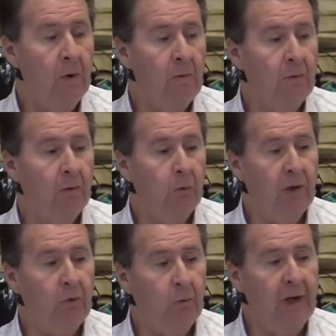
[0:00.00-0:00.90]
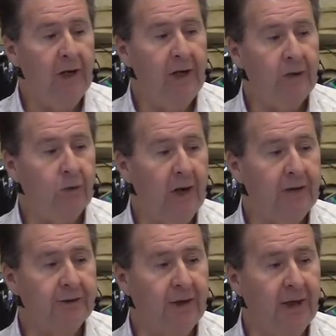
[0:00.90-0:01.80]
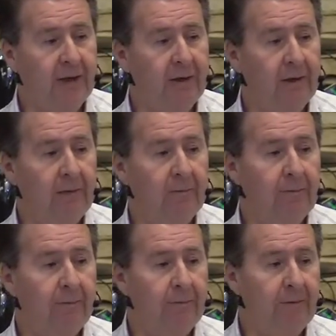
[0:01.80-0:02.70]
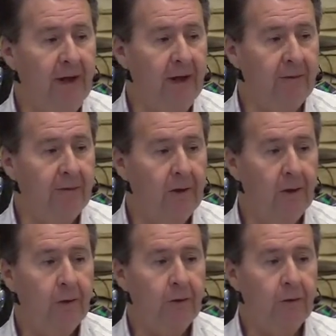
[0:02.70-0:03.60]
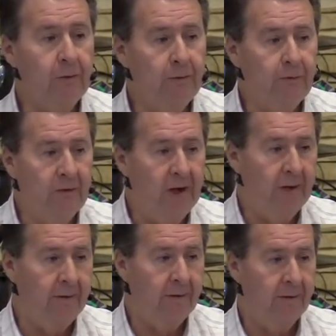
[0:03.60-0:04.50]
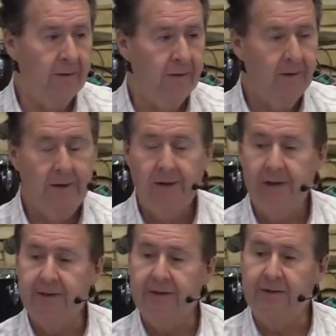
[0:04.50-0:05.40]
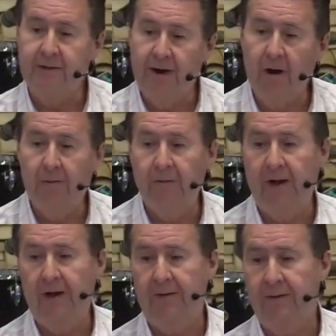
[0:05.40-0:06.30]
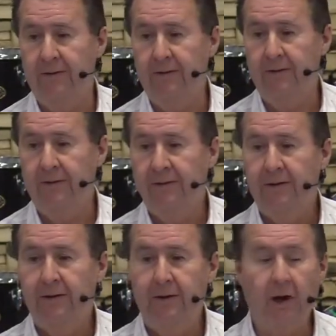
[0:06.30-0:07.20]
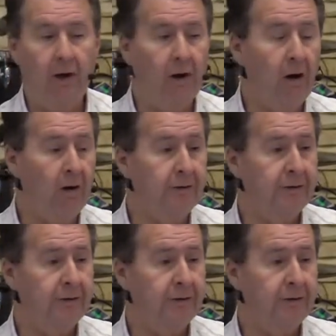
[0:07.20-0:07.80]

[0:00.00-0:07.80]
But when we translate faith to faith, it's their faith, not ours.